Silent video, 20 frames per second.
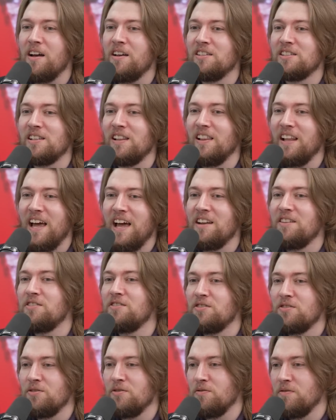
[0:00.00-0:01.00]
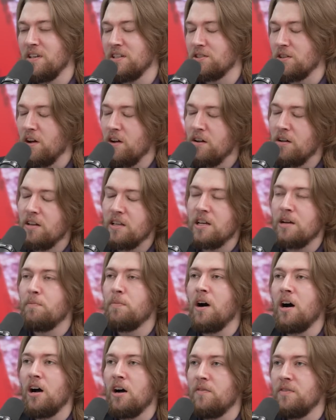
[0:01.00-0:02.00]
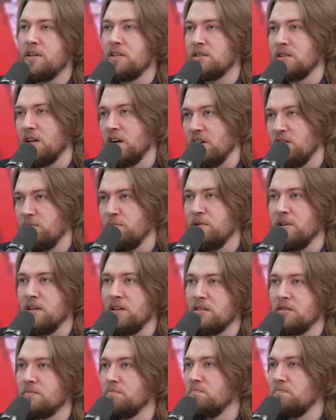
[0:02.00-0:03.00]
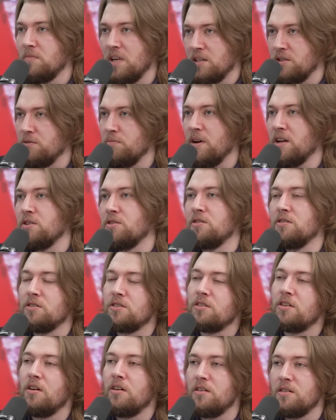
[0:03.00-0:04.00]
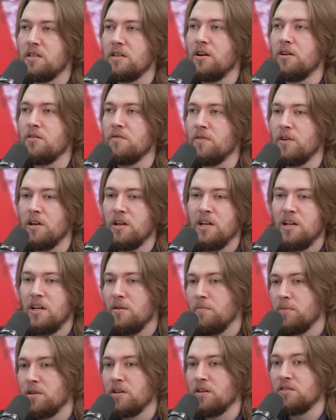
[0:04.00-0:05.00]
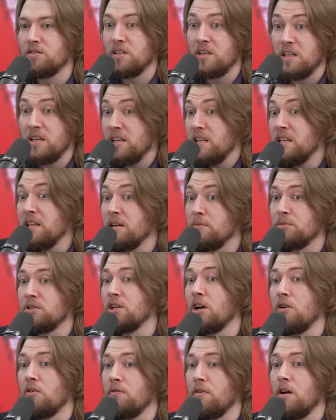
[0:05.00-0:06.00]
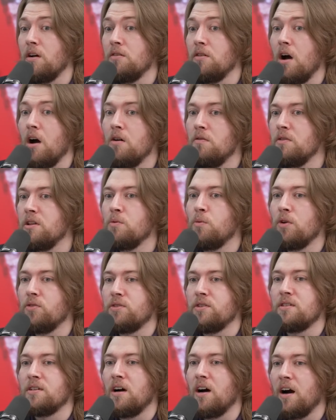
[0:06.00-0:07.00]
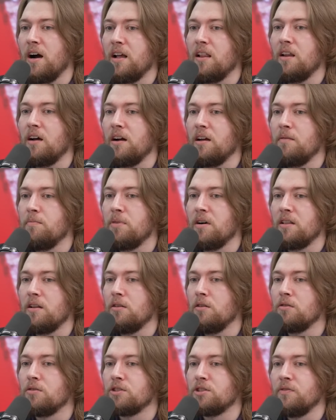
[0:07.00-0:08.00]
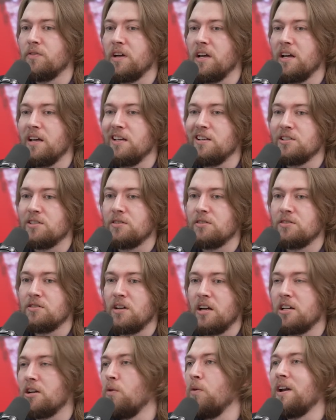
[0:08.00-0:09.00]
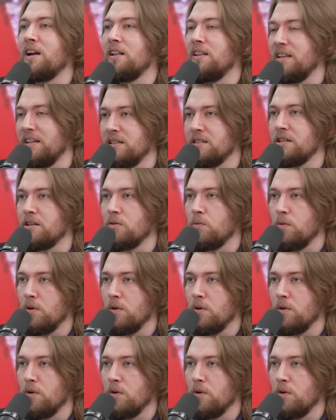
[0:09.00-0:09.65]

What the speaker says: has led to this earlier part of his life being, as you mentioned, skirted over because he himself only wanted to highlight, by the looks of it, his psychoanalytic